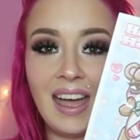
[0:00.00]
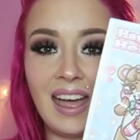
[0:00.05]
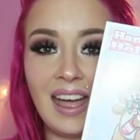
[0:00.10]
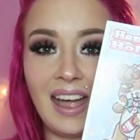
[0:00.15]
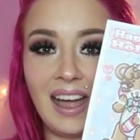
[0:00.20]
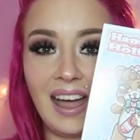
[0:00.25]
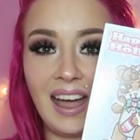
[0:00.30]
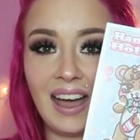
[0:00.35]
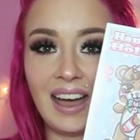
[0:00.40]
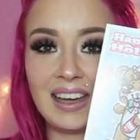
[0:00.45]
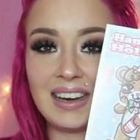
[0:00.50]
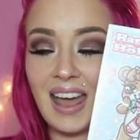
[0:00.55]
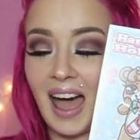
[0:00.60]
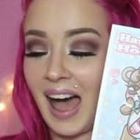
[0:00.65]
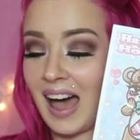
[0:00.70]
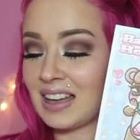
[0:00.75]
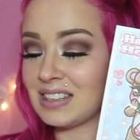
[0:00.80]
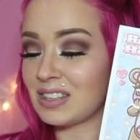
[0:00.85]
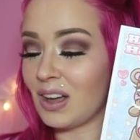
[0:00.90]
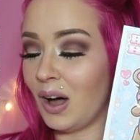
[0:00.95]
And
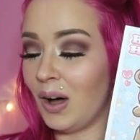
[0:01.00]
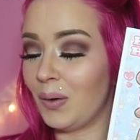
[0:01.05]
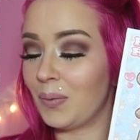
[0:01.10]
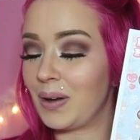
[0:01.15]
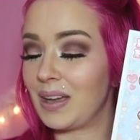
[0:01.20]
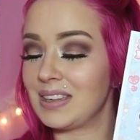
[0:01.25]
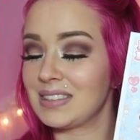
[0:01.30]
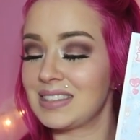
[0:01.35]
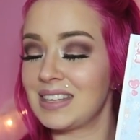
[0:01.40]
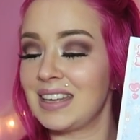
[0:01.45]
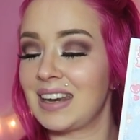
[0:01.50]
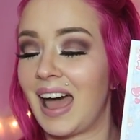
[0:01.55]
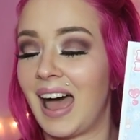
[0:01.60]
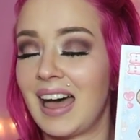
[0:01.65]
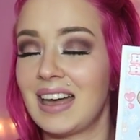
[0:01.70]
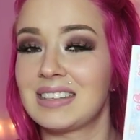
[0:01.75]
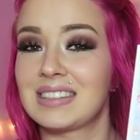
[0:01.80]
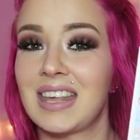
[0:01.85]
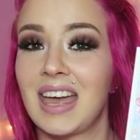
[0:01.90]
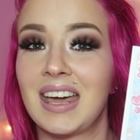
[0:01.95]
as always, it
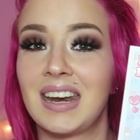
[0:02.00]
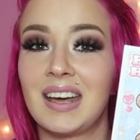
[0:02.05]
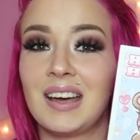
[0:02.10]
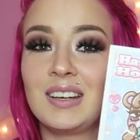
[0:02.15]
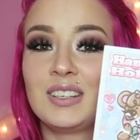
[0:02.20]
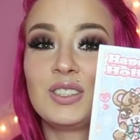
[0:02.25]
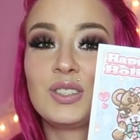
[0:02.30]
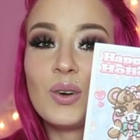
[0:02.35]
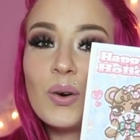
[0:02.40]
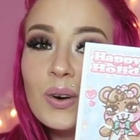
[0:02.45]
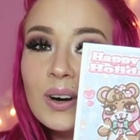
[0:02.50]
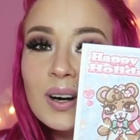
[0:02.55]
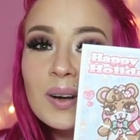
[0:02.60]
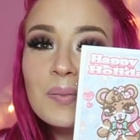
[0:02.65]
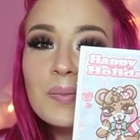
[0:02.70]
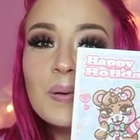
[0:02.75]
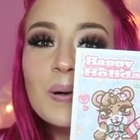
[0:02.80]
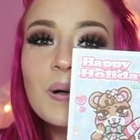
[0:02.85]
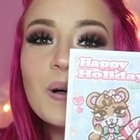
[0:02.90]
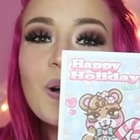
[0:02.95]
has an
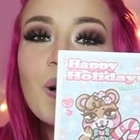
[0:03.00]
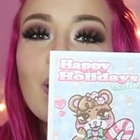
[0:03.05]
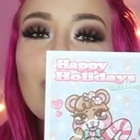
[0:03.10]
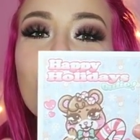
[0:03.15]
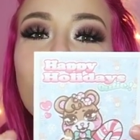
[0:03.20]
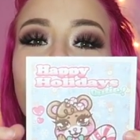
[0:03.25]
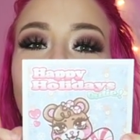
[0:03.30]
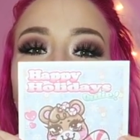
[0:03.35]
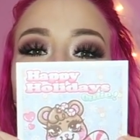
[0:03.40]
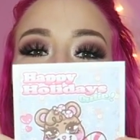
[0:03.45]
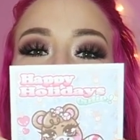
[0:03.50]
adorable